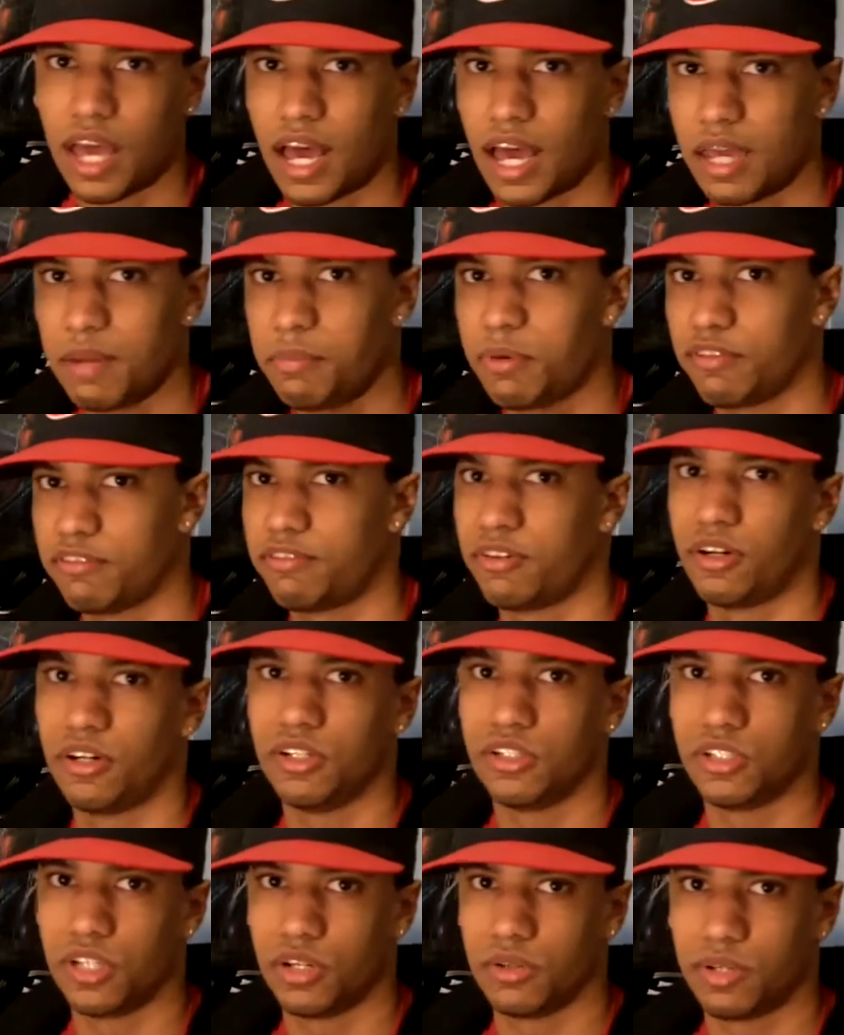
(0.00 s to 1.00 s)
I
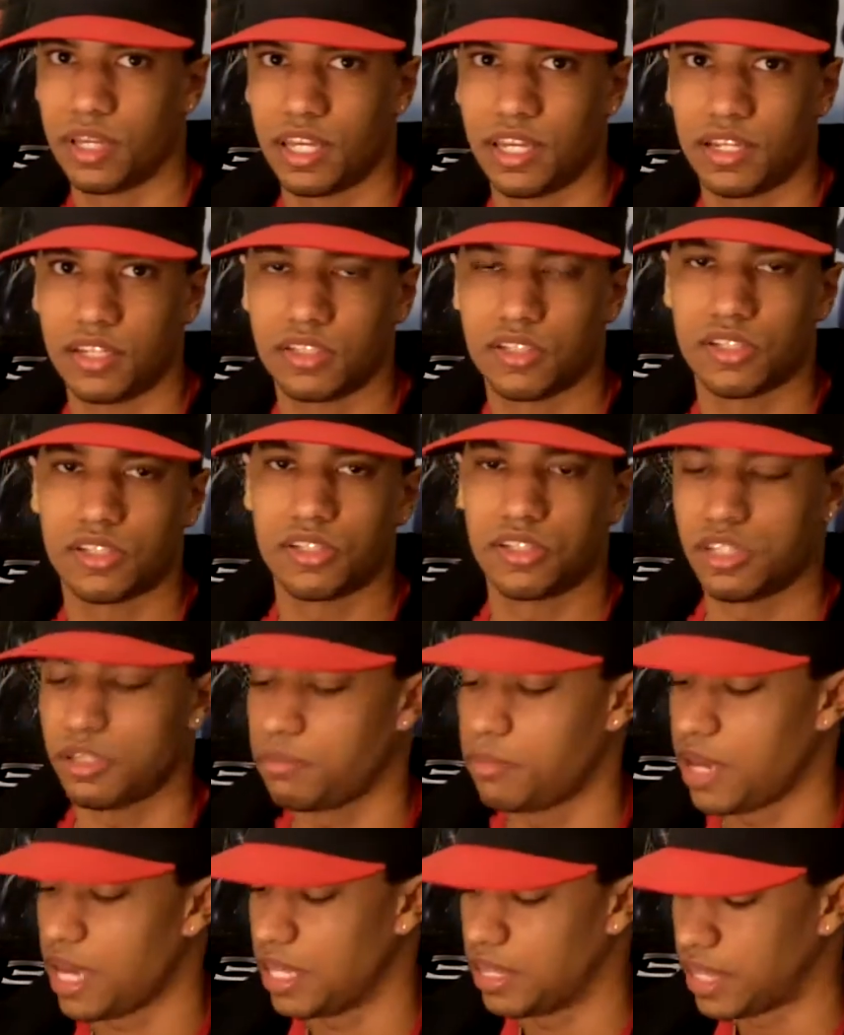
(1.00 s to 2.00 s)
prefer a zone hitting
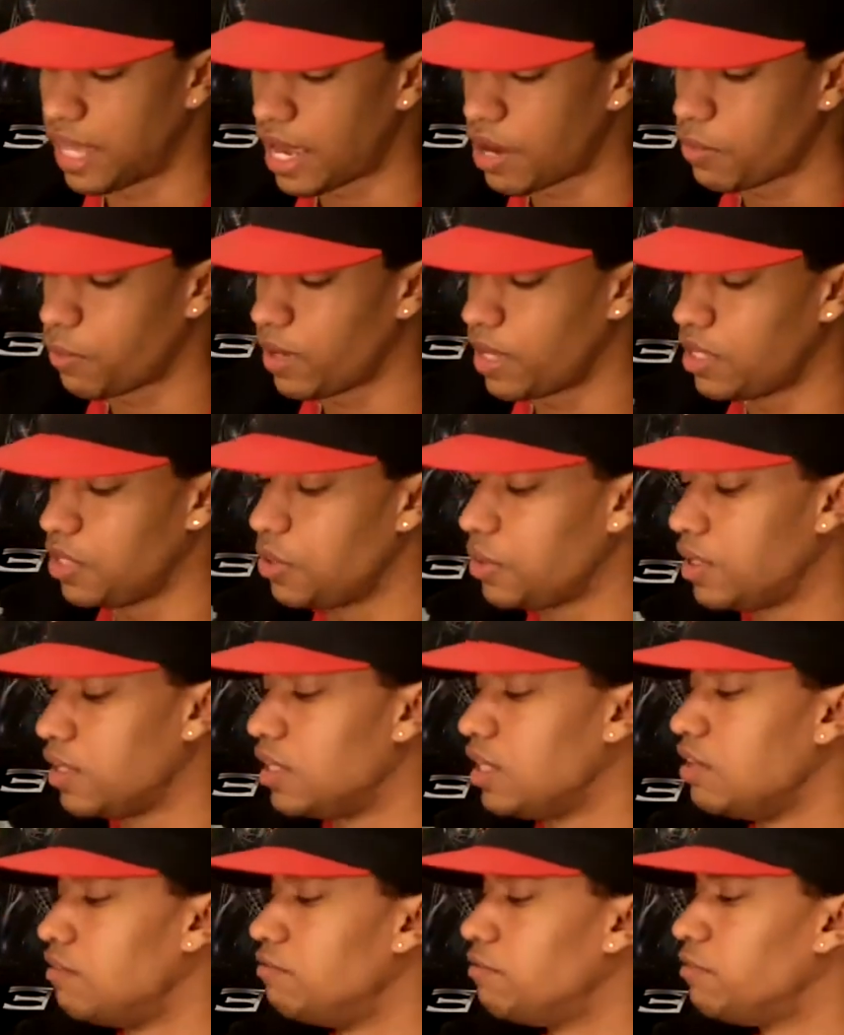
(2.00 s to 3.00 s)
system, and that way you
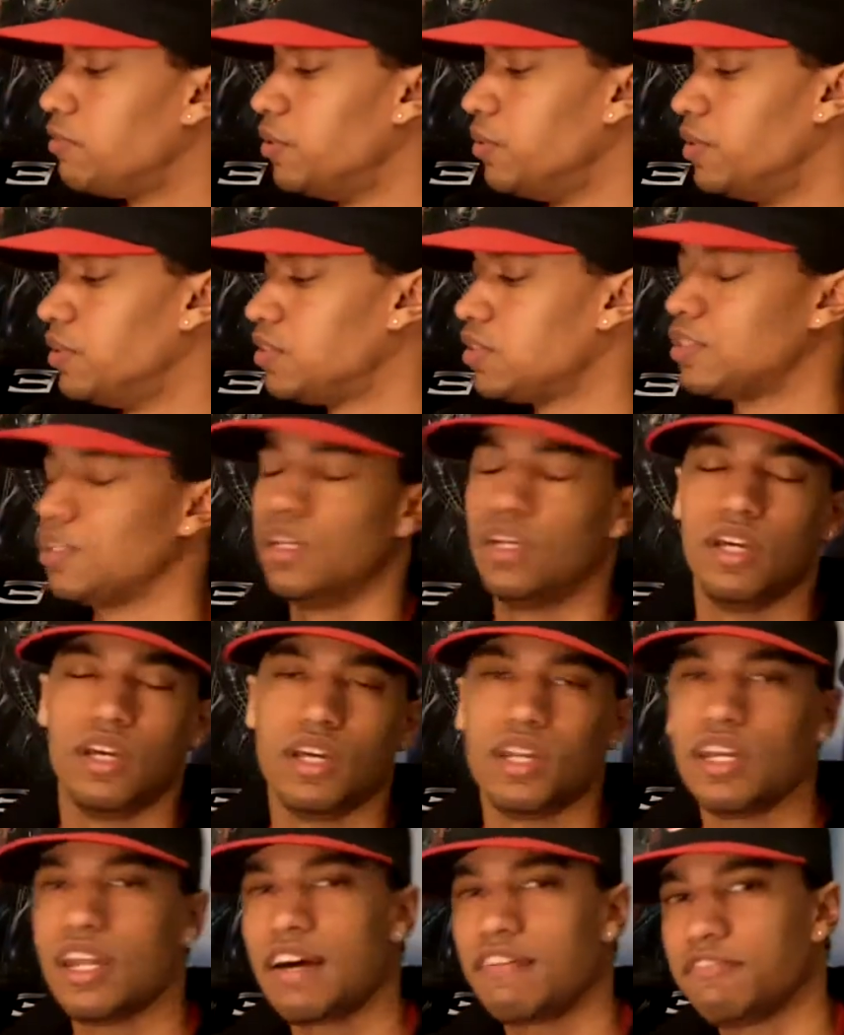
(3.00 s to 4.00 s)
can influence,
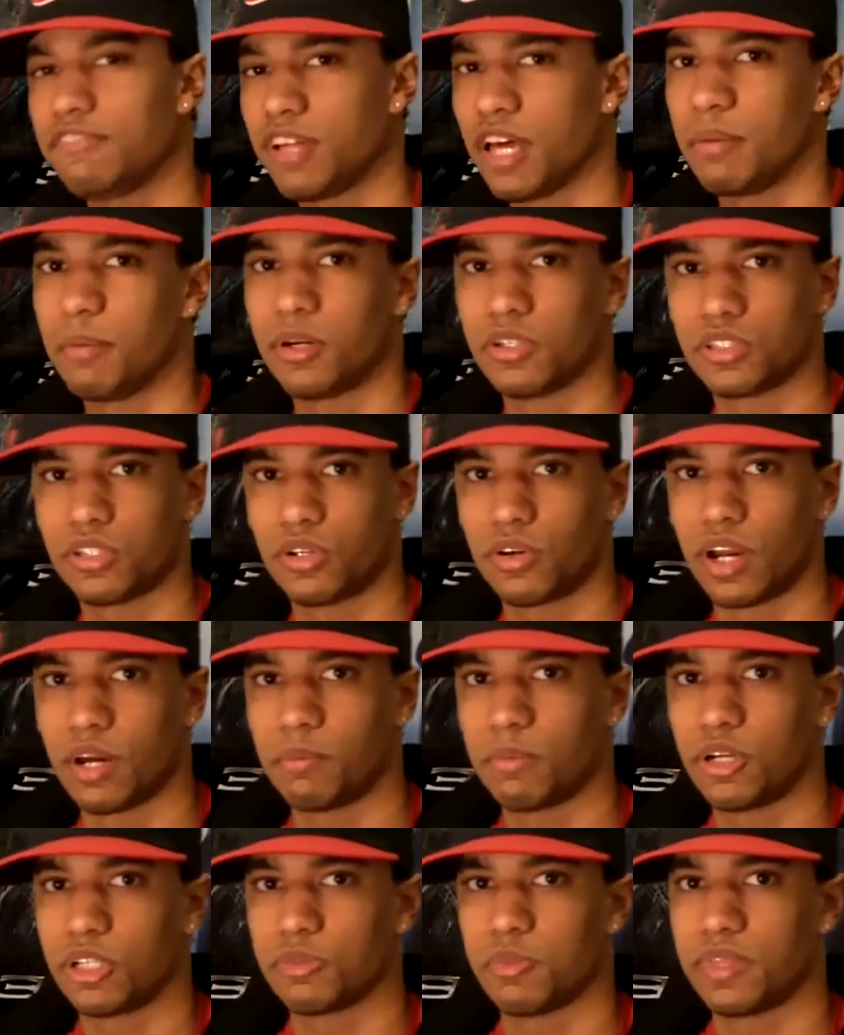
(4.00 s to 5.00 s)
not fly balls and
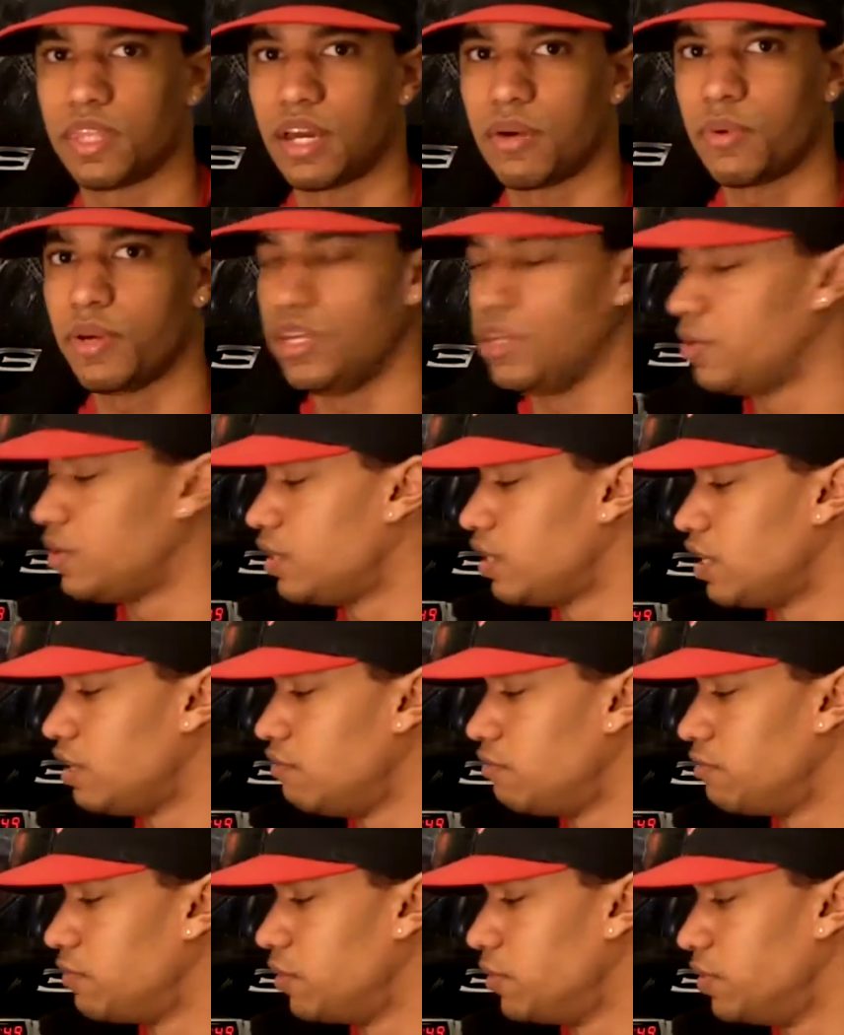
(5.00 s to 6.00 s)
ground balls, but that way you can
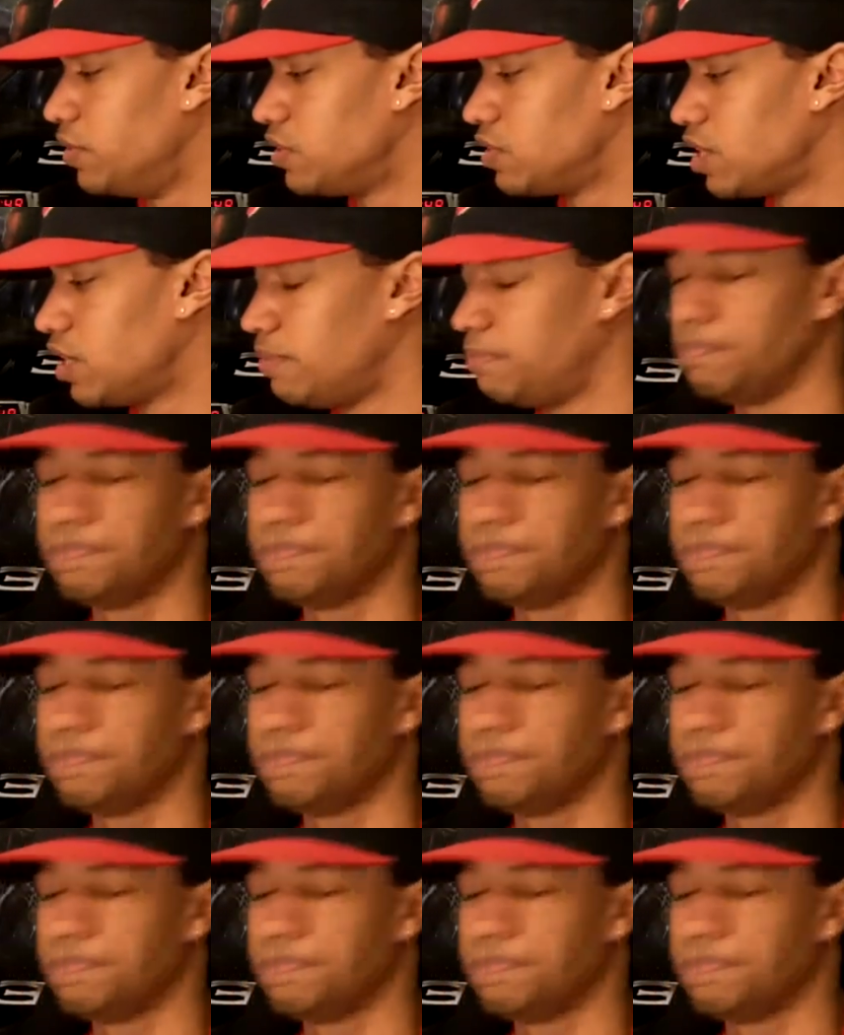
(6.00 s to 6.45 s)
influence